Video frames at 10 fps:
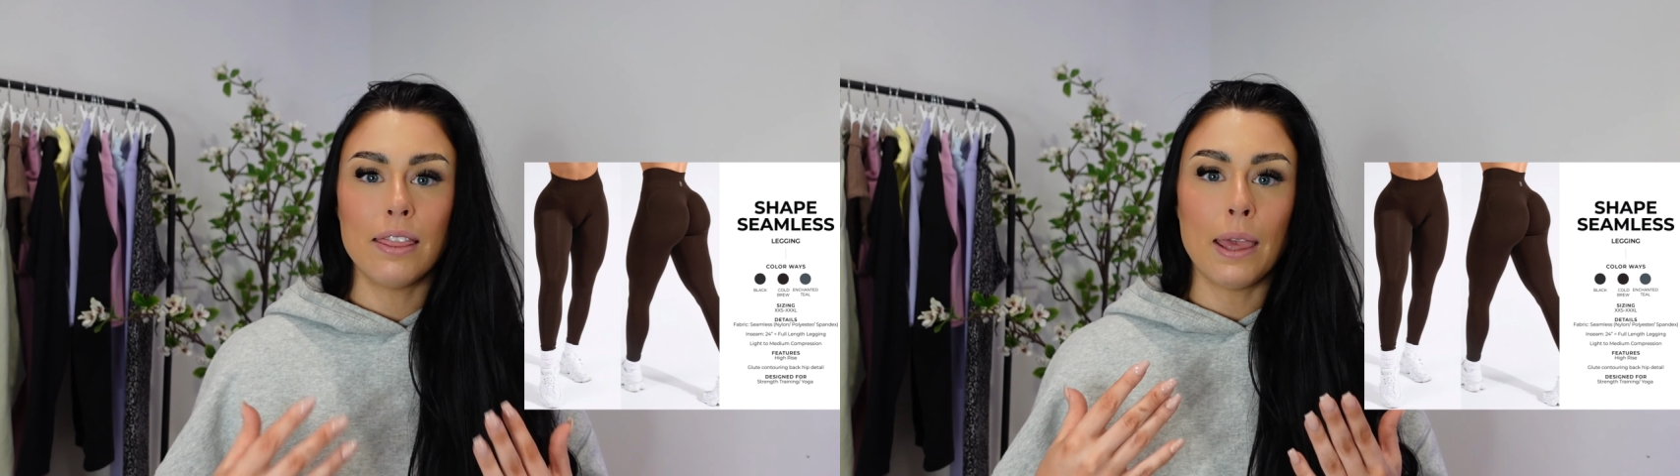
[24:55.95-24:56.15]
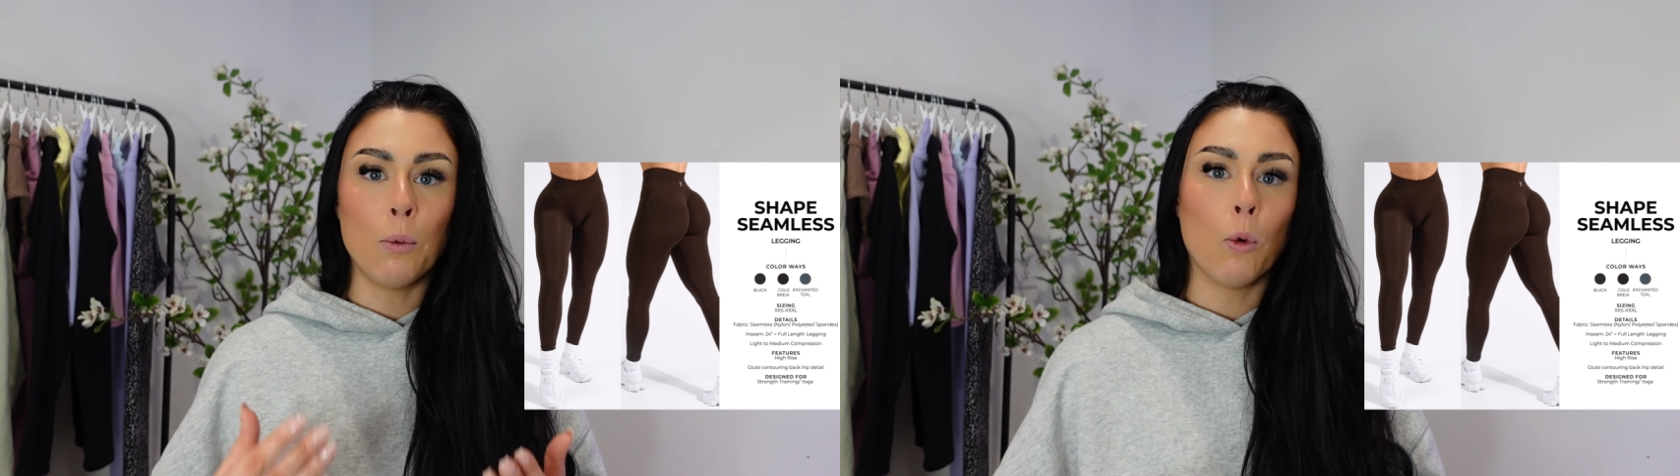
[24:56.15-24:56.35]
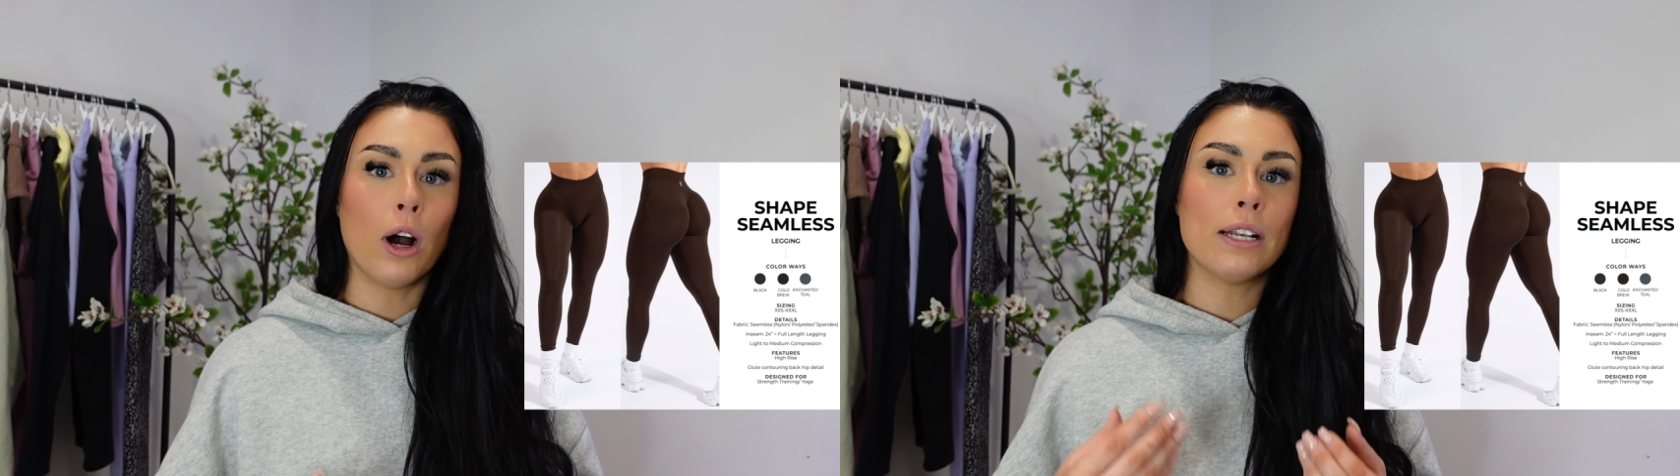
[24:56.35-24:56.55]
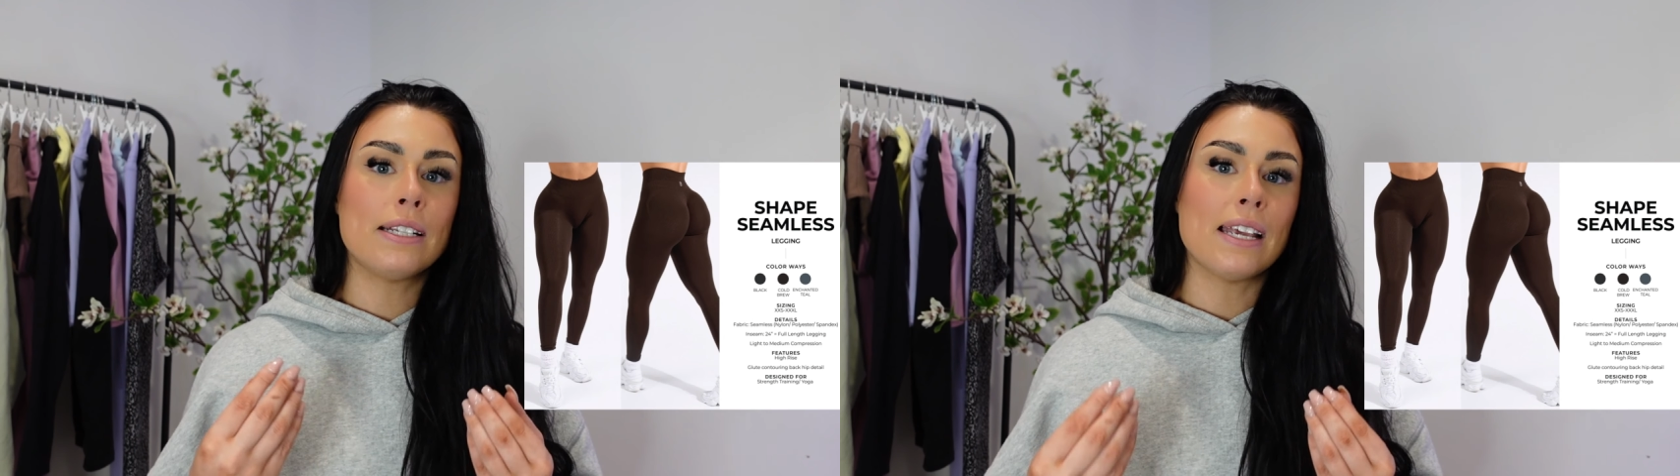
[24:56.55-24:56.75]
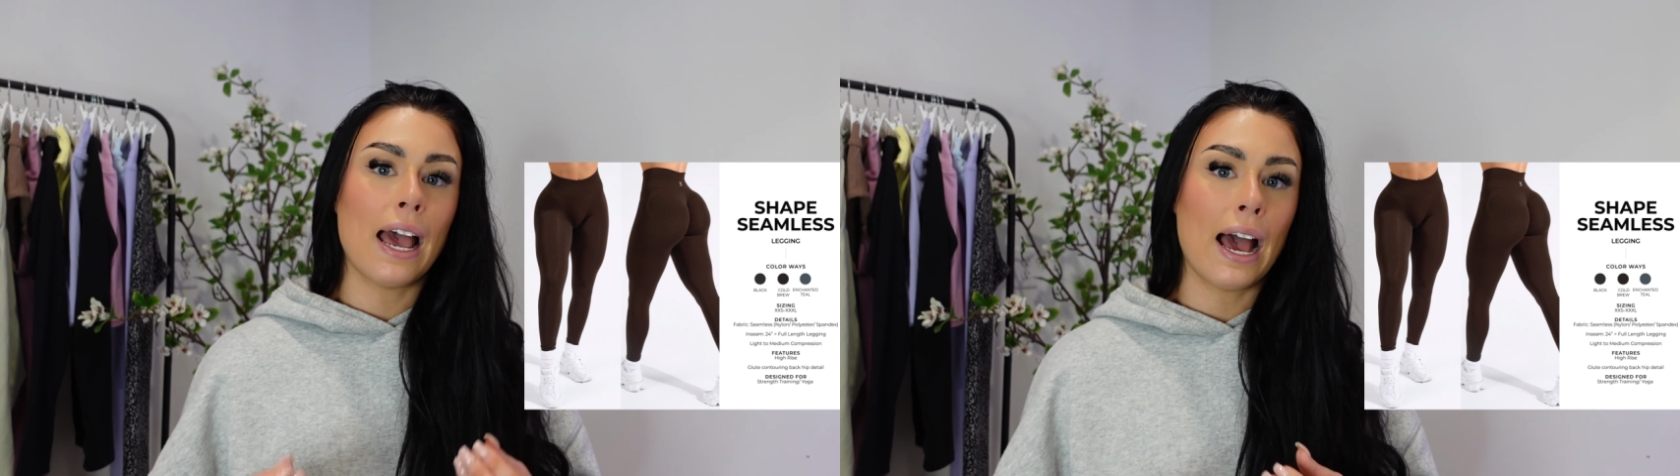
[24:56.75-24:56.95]
They want
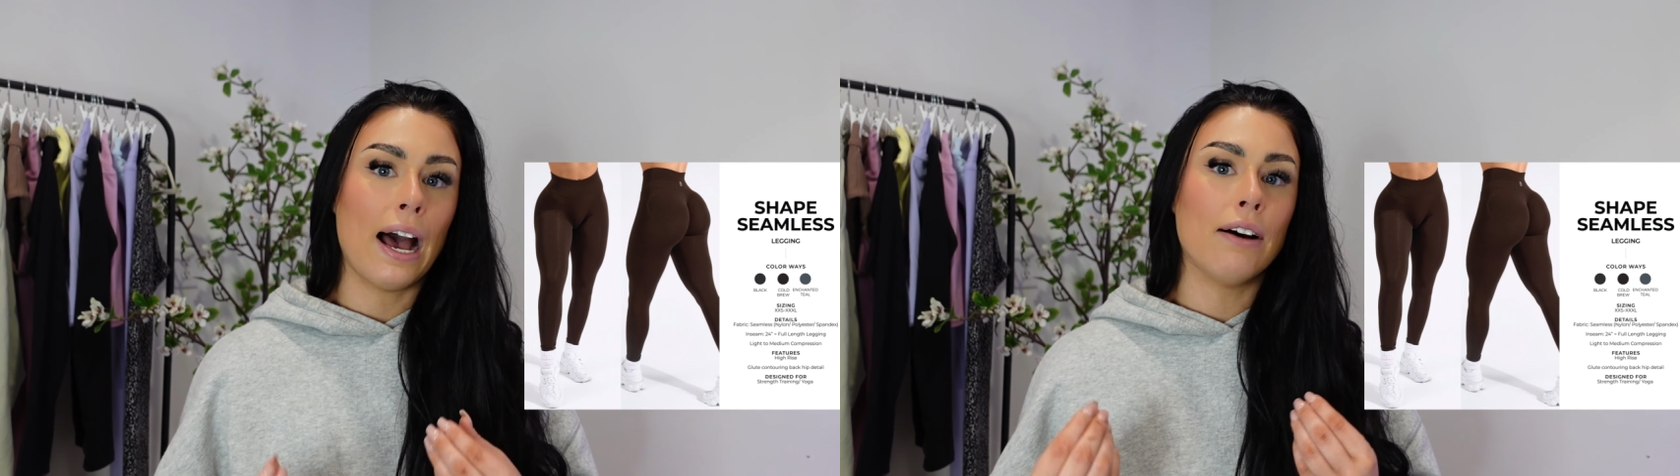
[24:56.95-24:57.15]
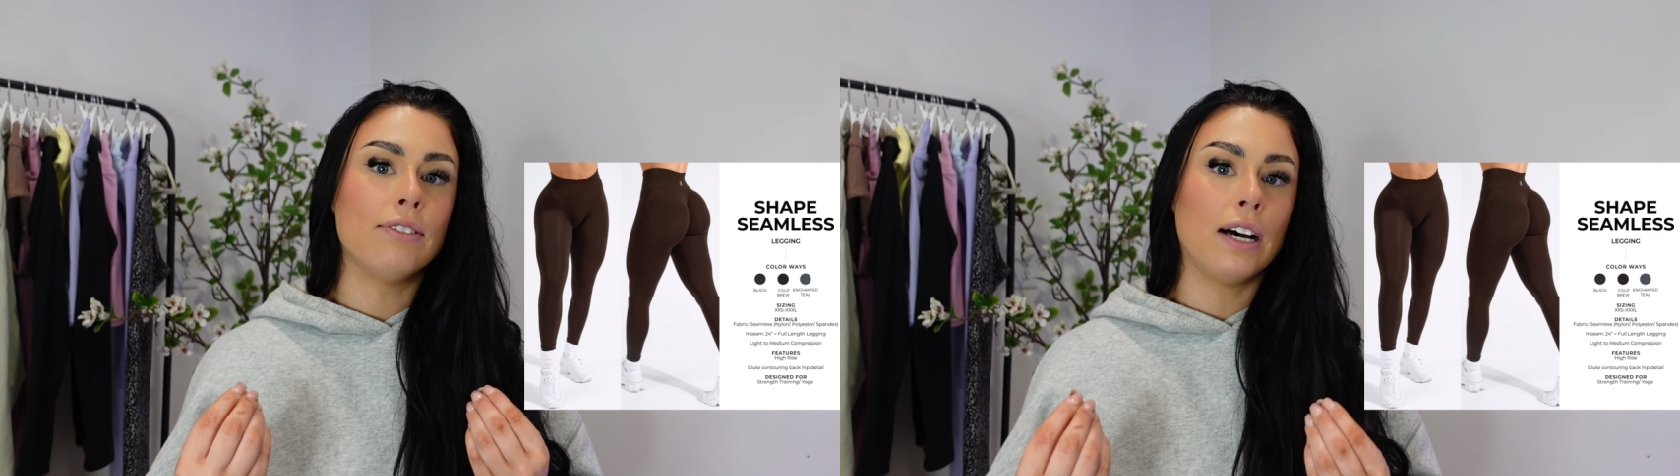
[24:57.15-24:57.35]
to have